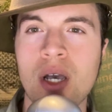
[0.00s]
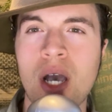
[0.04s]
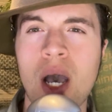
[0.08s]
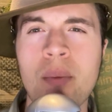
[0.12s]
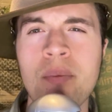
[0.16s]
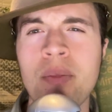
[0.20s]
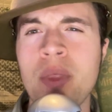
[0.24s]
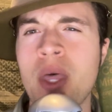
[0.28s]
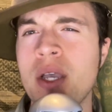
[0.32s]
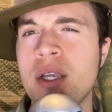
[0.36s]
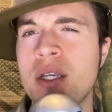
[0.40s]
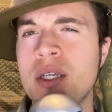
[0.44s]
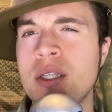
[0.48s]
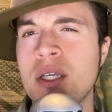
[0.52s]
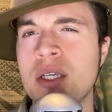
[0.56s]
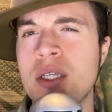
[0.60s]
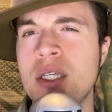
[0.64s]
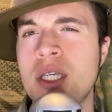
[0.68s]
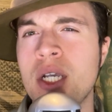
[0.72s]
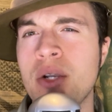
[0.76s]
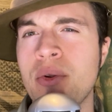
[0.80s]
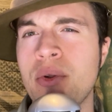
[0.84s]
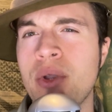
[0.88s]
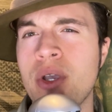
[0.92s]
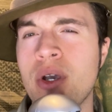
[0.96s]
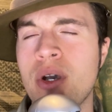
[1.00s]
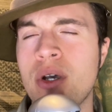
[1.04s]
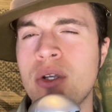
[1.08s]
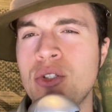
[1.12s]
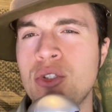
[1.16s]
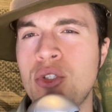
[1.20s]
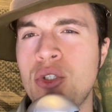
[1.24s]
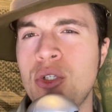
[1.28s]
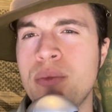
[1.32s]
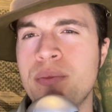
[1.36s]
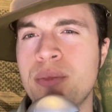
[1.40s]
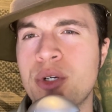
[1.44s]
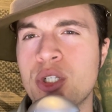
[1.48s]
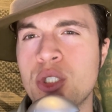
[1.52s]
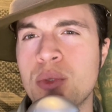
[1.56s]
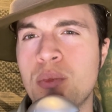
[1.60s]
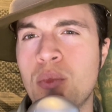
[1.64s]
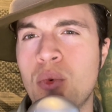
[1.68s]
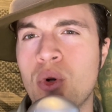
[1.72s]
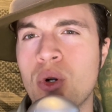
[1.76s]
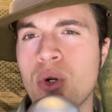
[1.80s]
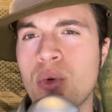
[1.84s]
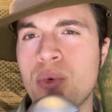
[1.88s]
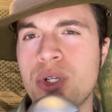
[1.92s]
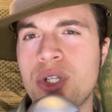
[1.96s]
I'm not going to carry on too much
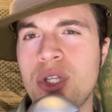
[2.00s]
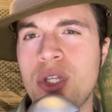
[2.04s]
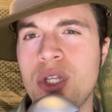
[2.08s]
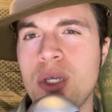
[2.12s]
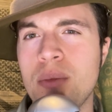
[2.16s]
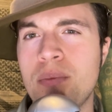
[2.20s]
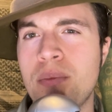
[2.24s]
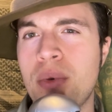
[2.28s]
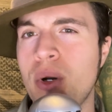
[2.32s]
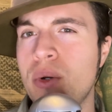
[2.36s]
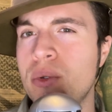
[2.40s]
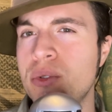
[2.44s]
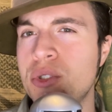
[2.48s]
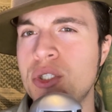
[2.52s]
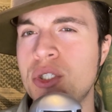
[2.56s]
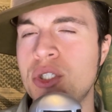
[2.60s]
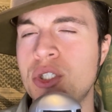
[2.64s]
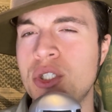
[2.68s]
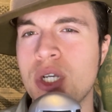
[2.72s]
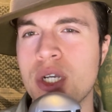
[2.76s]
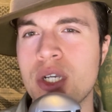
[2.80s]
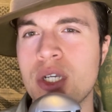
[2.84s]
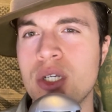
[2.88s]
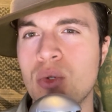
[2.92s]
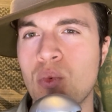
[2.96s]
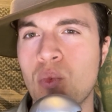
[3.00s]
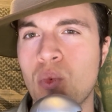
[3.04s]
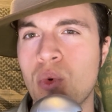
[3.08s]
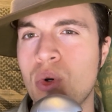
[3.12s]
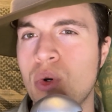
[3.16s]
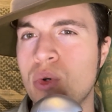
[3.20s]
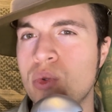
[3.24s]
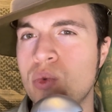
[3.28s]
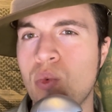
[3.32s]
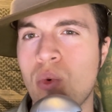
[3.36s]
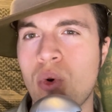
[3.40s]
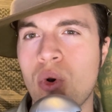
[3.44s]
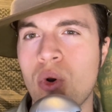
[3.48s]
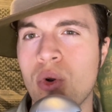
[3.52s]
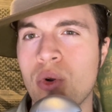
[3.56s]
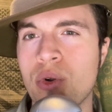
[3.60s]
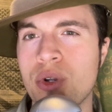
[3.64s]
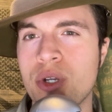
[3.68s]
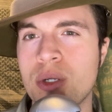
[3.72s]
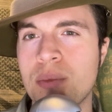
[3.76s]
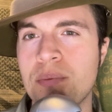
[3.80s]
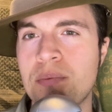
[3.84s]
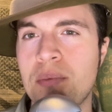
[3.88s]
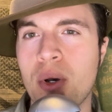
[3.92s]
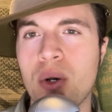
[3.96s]
more with the post-Second World War
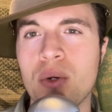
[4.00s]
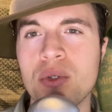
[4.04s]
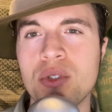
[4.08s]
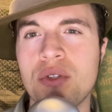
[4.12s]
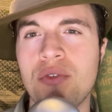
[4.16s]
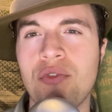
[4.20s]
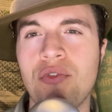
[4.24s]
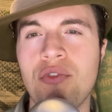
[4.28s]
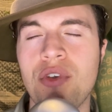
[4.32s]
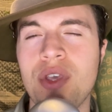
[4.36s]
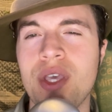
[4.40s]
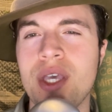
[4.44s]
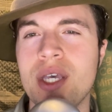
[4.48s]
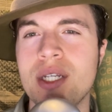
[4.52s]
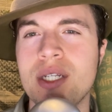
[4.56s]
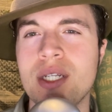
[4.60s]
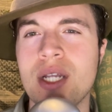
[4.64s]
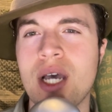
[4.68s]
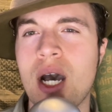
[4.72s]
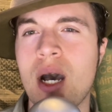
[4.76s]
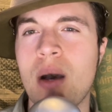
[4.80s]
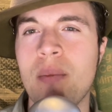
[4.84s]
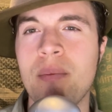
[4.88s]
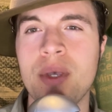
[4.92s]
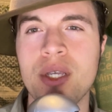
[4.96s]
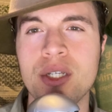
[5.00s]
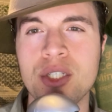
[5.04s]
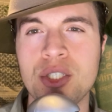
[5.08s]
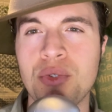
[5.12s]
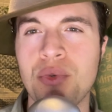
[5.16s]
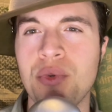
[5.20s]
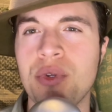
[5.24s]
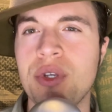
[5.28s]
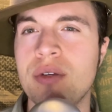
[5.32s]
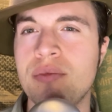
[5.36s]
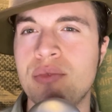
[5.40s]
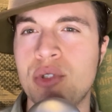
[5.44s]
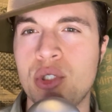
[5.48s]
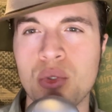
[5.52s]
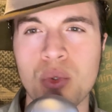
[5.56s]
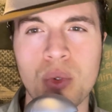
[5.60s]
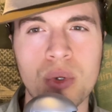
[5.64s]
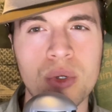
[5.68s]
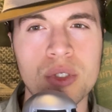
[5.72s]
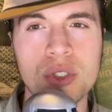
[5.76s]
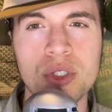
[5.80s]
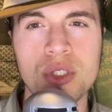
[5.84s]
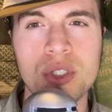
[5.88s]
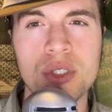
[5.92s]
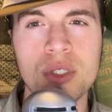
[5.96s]
and post-Vietnam history of
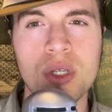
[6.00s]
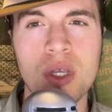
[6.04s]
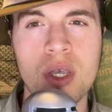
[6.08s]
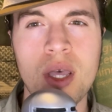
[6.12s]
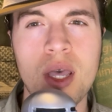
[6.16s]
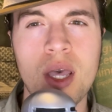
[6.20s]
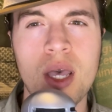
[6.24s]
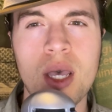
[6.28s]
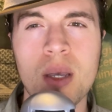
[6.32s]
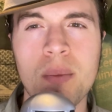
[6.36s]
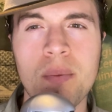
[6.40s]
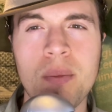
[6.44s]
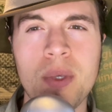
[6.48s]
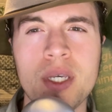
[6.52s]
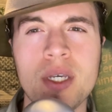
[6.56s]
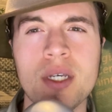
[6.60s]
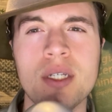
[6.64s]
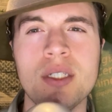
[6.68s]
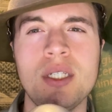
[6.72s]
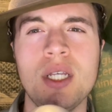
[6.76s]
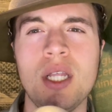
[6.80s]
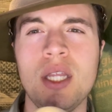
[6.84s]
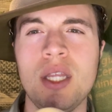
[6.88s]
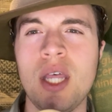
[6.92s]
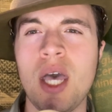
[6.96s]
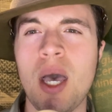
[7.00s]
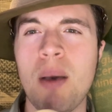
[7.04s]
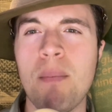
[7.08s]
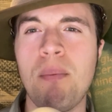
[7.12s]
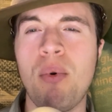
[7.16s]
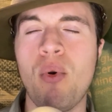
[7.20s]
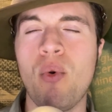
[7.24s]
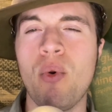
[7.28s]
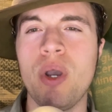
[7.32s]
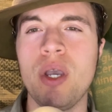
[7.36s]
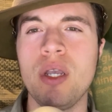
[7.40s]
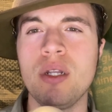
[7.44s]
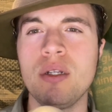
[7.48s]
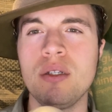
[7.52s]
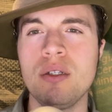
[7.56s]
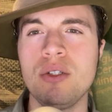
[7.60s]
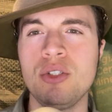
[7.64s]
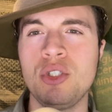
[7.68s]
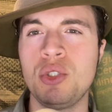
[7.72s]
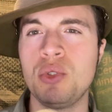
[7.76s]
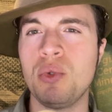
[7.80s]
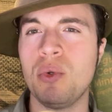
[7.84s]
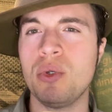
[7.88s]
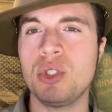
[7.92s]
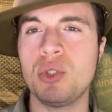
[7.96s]
shorts, because at that point,
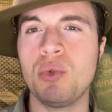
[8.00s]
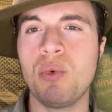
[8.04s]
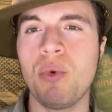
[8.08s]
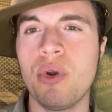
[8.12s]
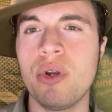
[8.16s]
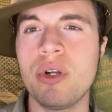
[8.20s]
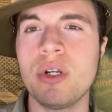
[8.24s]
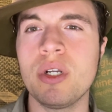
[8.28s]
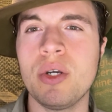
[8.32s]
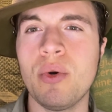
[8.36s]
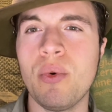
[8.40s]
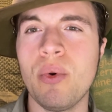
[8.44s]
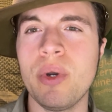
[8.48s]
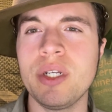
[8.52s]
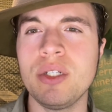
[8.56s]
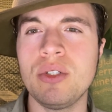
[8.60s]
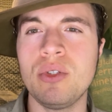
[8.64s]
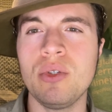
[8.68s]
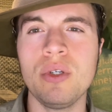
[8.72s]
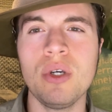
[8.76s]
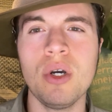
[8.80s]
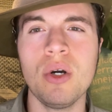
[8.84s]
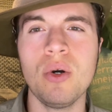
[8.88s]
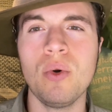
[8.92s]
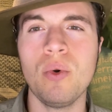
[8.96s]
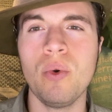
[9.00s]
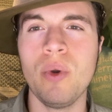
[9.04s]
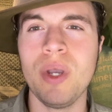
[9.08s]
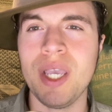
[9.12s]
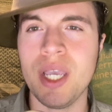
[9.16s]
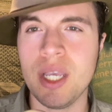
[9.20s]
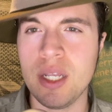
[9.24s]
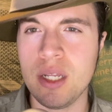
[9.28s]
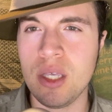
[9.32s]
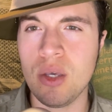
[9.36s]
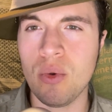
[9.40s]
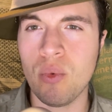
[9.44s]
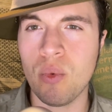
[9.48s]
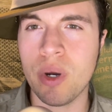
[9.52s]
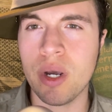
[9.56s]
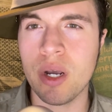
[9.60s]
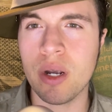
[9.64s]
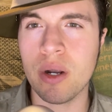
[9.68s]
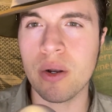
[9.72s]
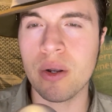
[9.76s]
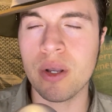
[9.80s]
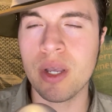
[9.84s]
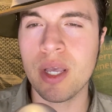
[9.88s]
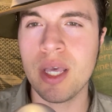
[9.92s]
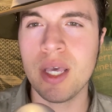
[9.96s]
shorts weren't going to go
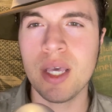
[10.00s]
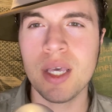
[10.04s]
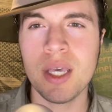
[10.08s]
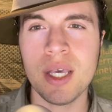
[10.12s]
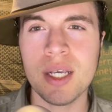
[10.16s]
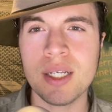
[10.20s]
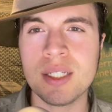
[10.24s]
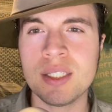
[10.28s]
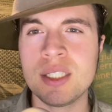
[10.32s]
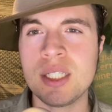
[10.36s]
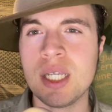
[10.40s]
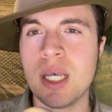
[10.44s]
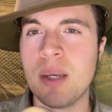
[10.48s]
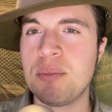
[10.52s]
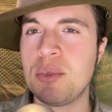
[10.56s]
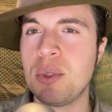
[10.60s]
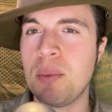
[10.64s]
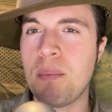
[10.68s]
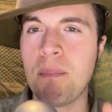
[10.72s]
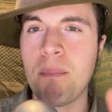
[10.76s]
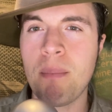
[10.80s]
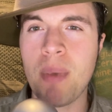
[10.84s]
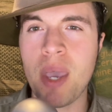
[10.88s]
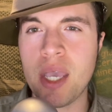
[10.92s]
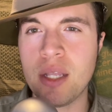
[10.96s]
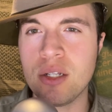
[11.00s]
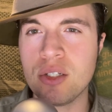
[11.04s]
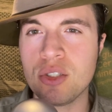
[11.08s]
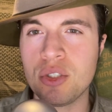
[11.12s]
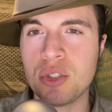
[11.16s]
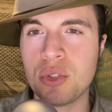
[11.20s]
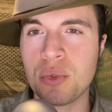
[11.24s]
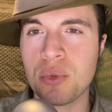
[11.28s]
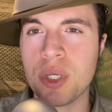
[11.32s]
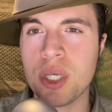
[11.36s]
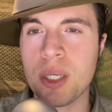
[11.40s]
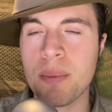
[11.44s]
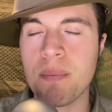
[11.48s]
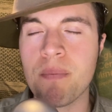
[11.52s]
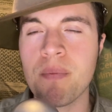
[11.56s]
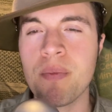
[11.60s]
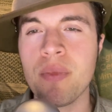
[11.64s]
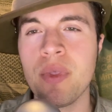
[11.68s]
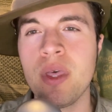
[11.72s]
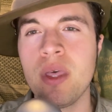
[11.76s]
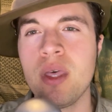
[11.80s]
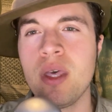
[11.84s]
anywhere except mainstream.